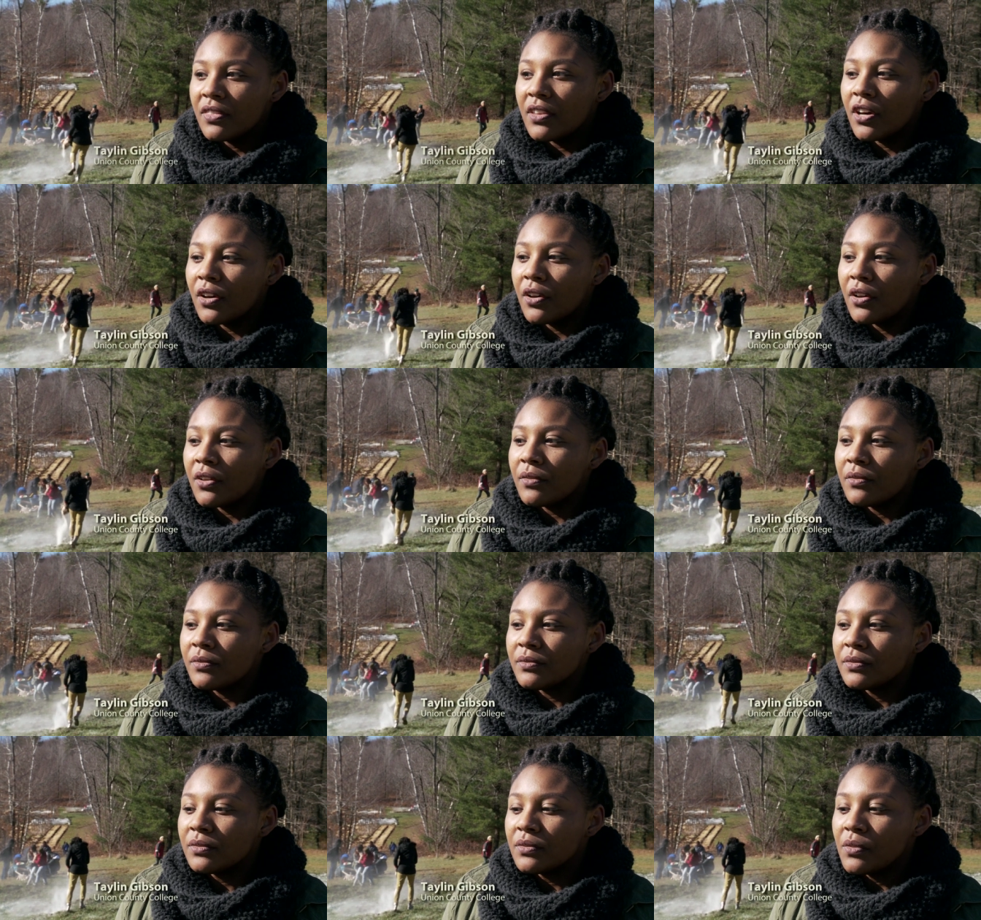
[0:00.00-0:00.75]
the
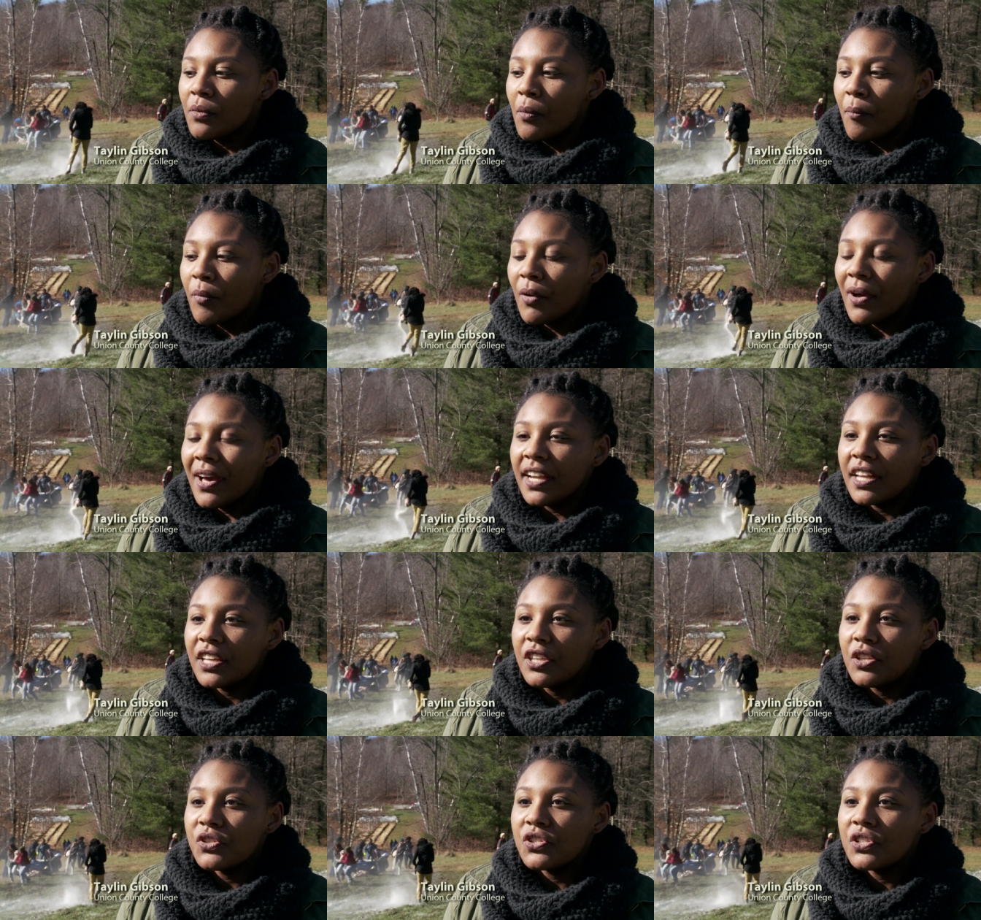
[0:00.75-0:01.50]

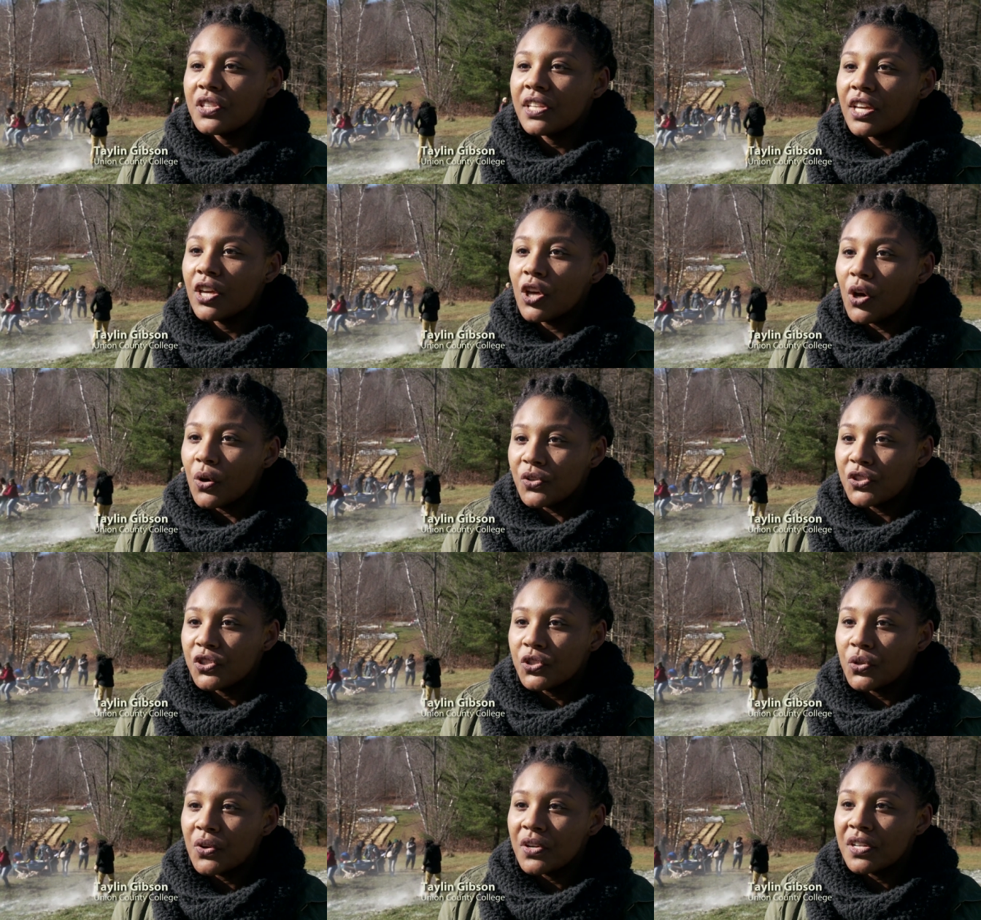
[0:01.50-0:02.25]
product usually
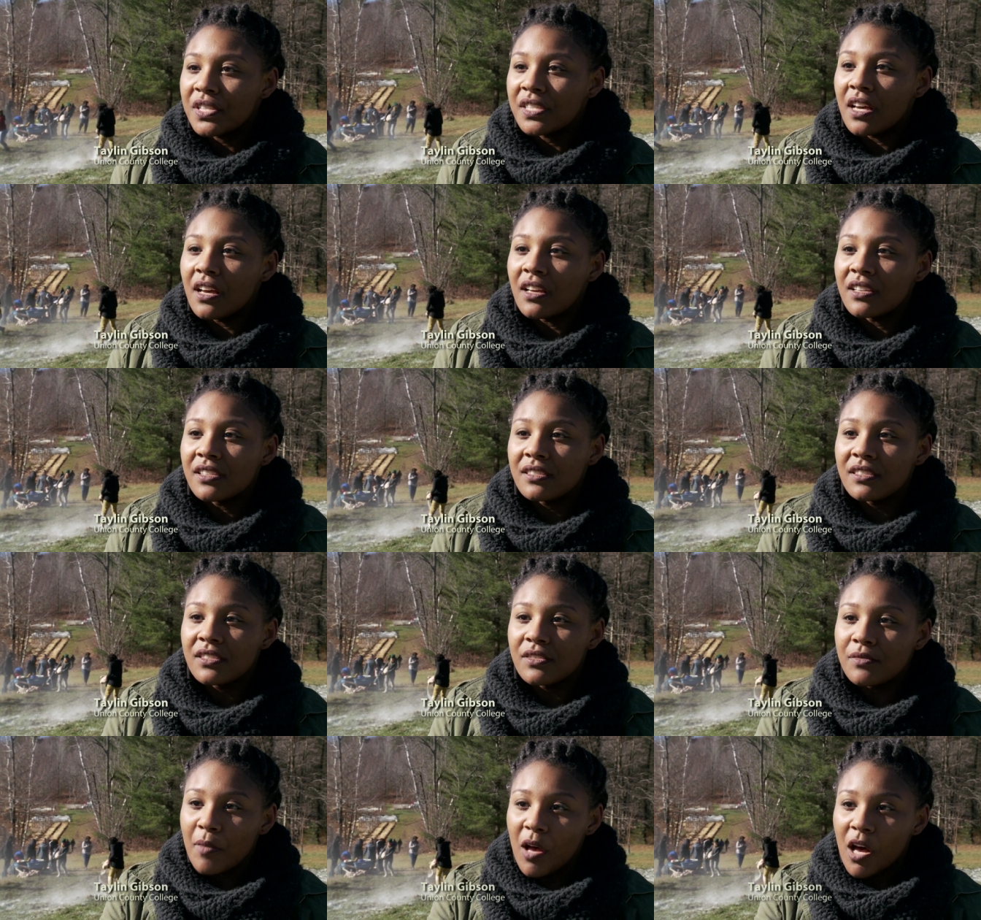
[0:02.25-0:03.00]
goes towards a
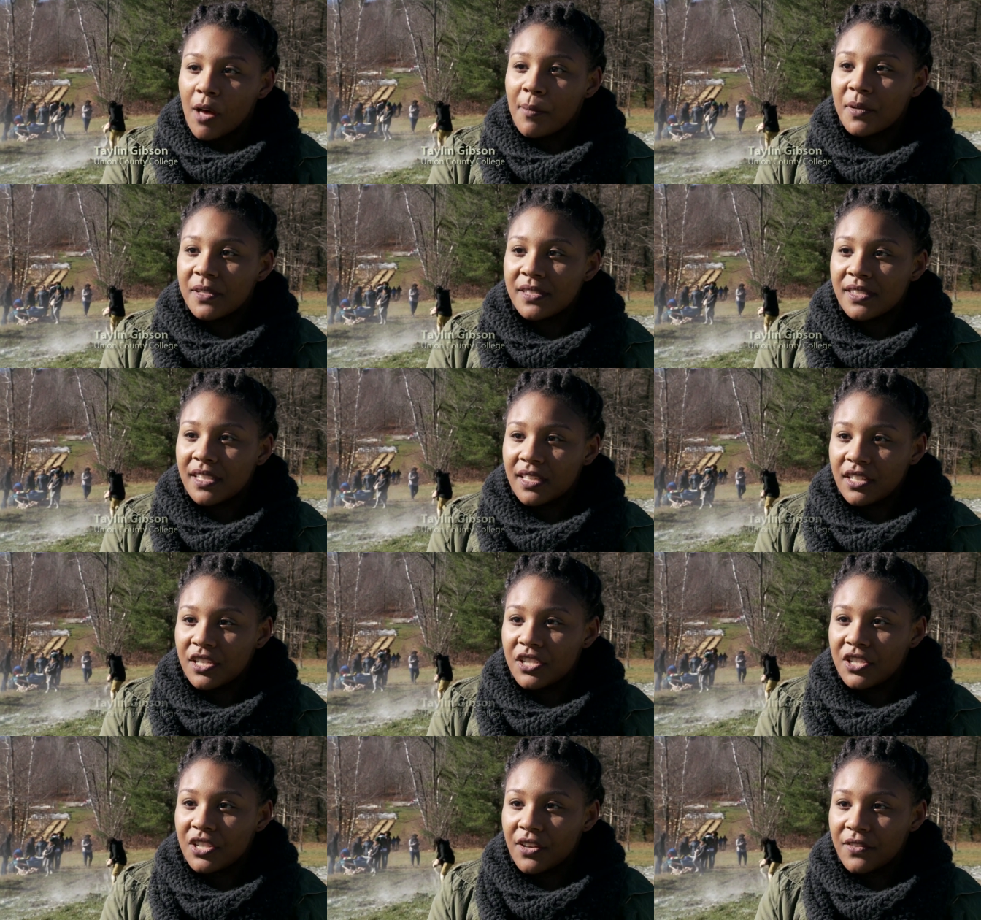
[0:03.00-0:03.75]
small
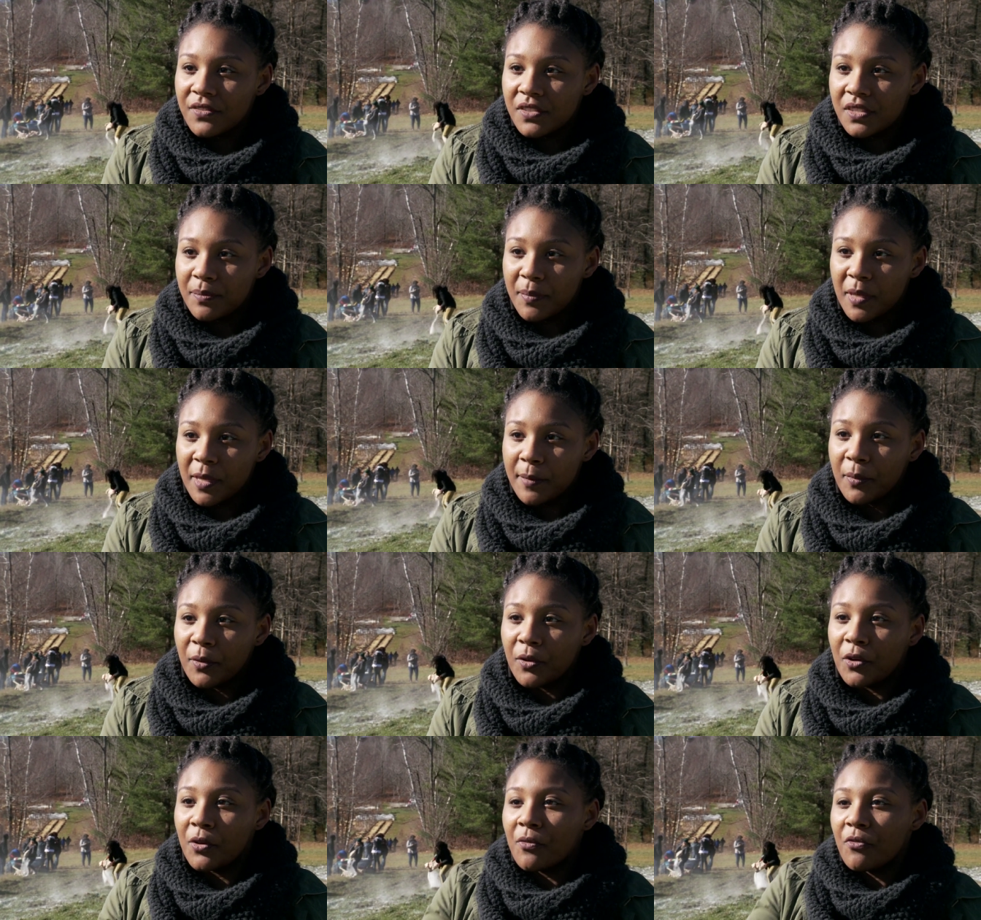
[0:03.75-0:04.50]
percentage of
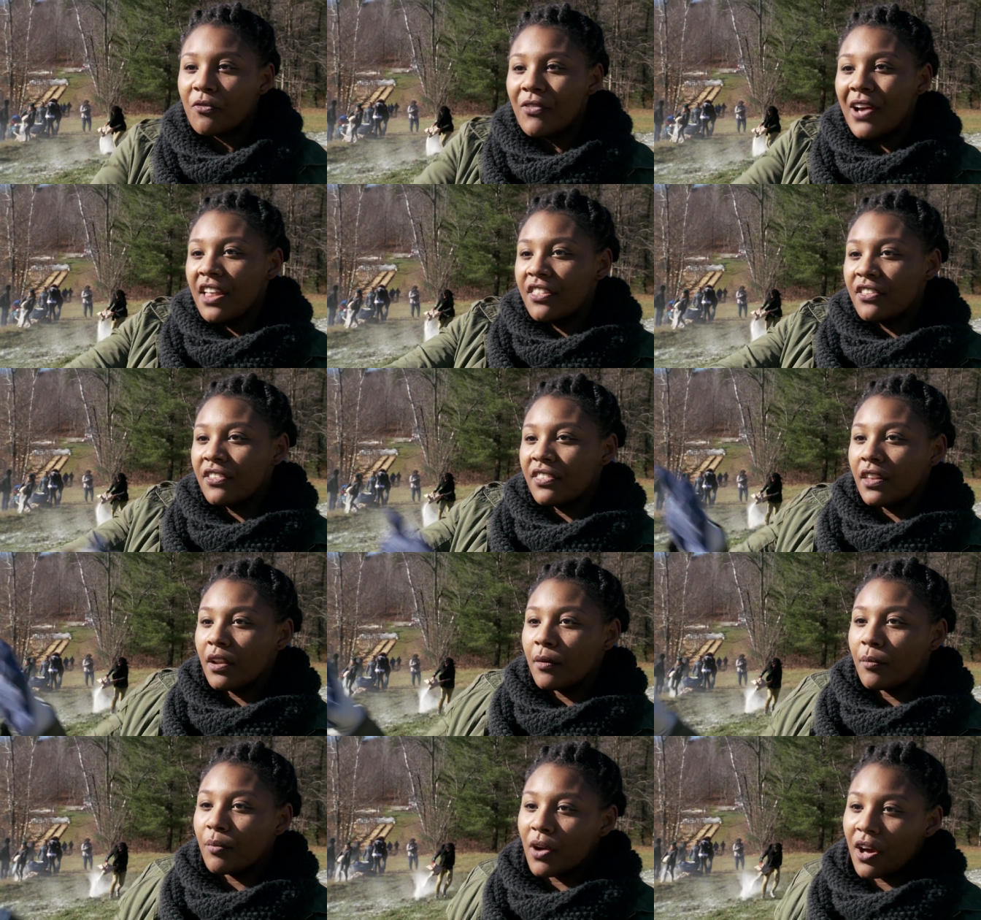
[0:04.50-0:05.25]
people rather
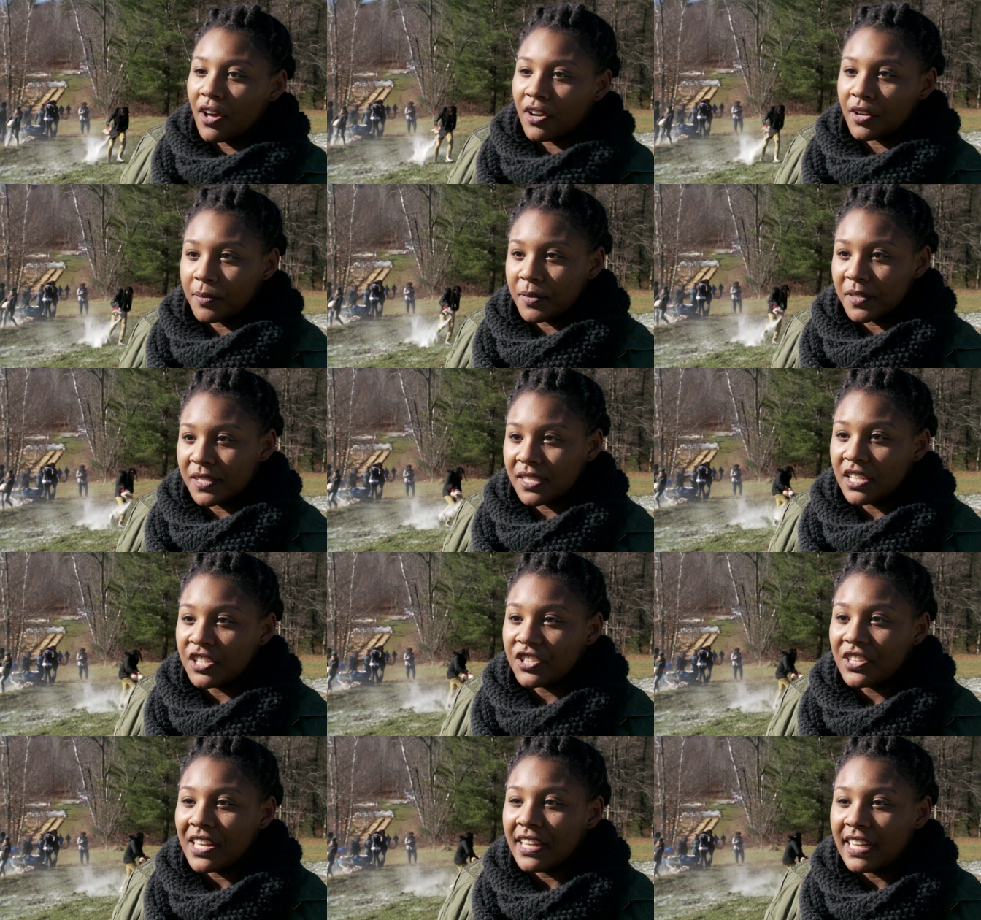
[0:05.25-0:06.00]
than a broader
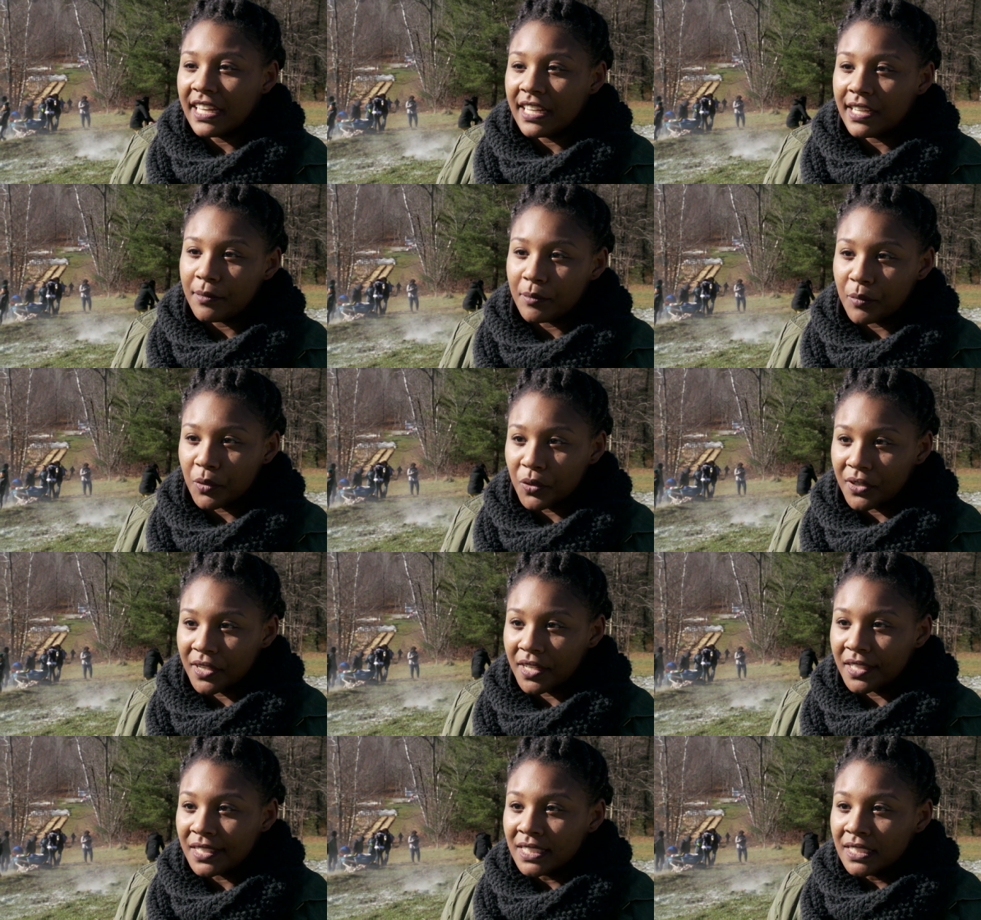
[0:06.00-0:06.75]
percentage that needed
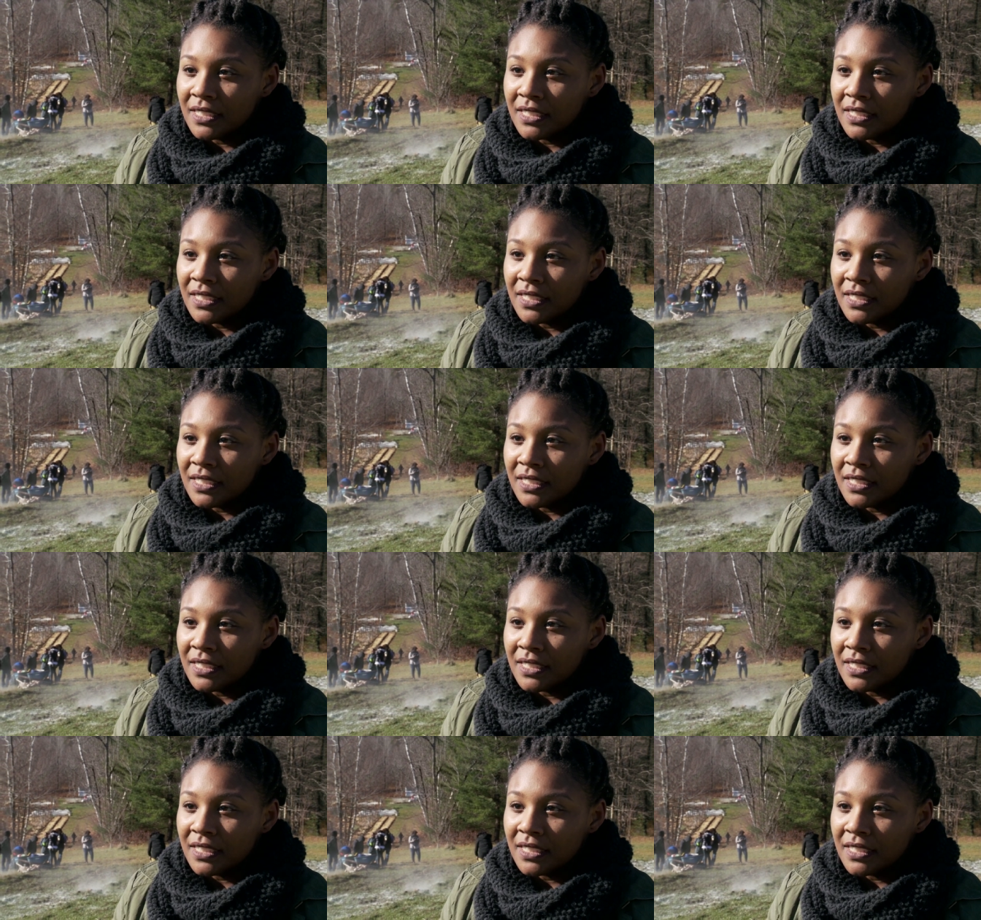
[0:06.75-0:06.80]
more